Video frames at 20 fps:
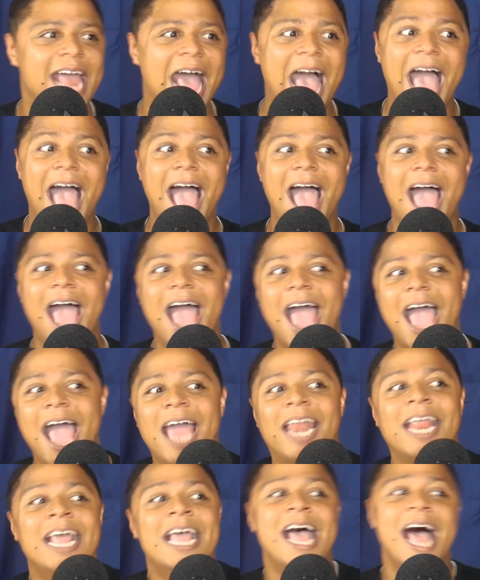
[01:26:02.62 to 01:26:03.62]

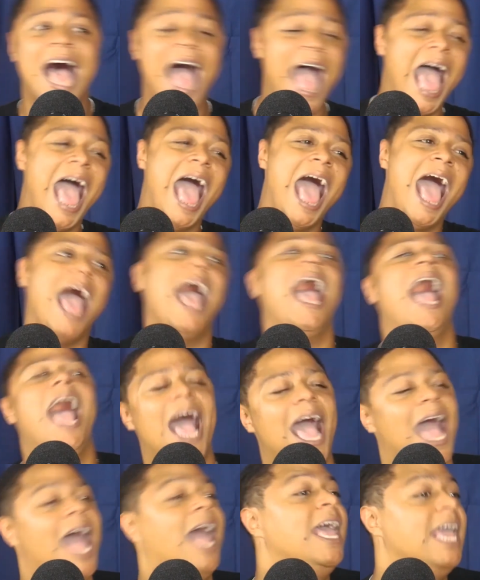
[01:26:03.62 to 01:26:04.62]
hide.
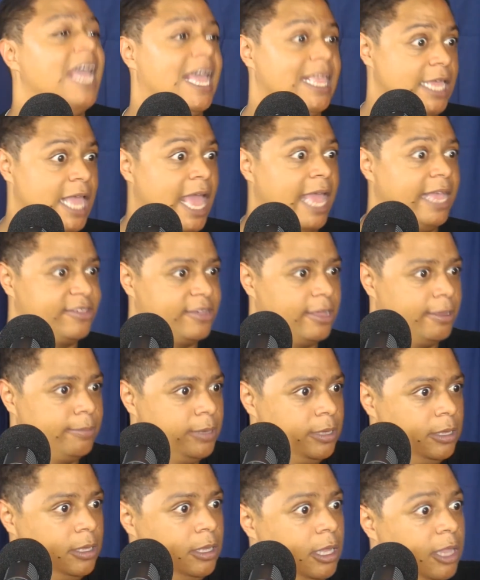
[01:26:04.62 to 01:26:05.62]
And he hangs up.
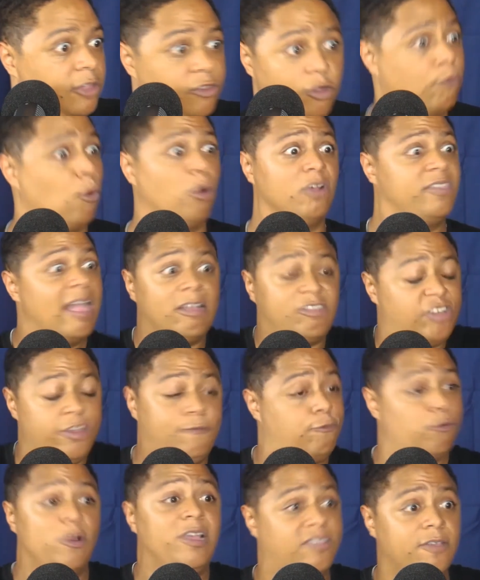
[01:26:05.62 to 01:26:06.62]
So, of course, now she
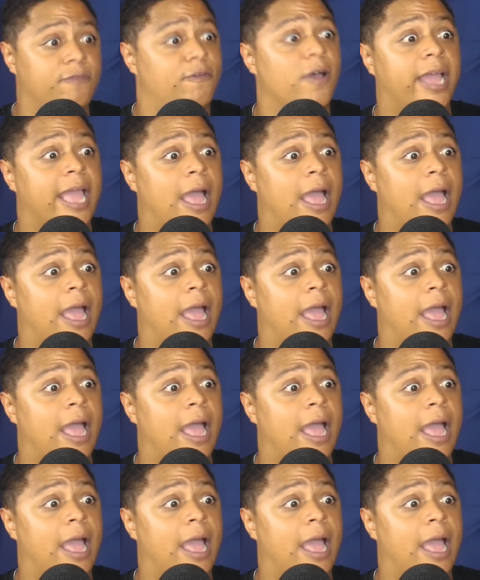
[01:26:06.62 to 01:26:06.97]
freaks the fuck